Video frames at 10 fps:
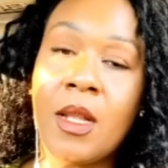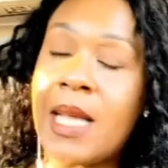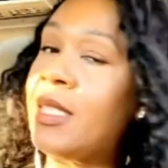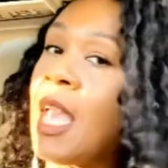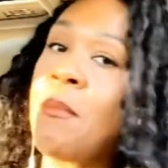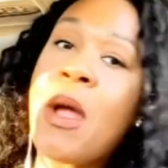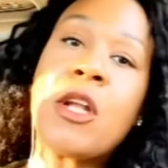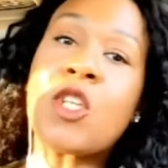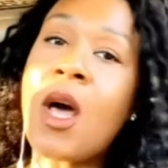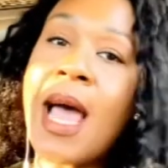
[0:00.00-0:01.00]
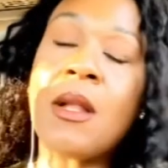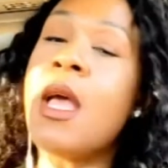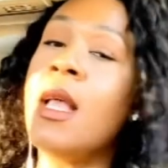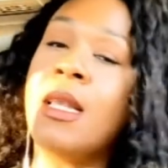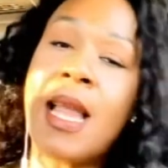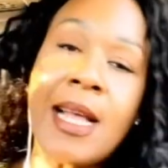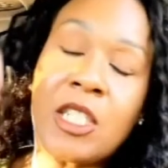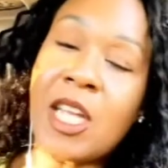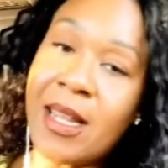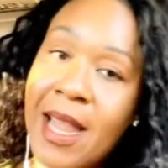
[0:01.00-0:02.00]
Let's take marriage all out. Let's
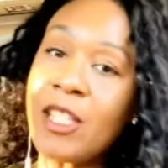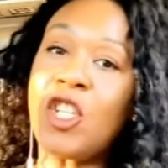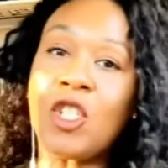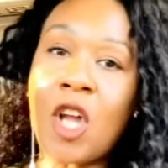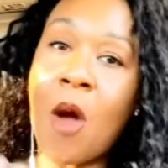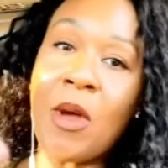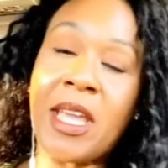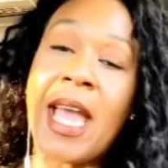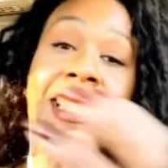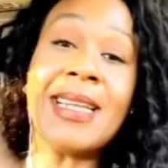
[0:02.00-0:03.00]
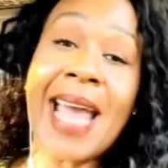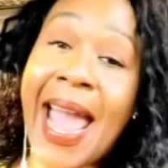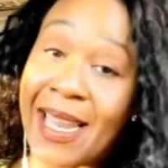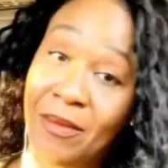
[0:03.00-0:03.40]
just start with getting a date.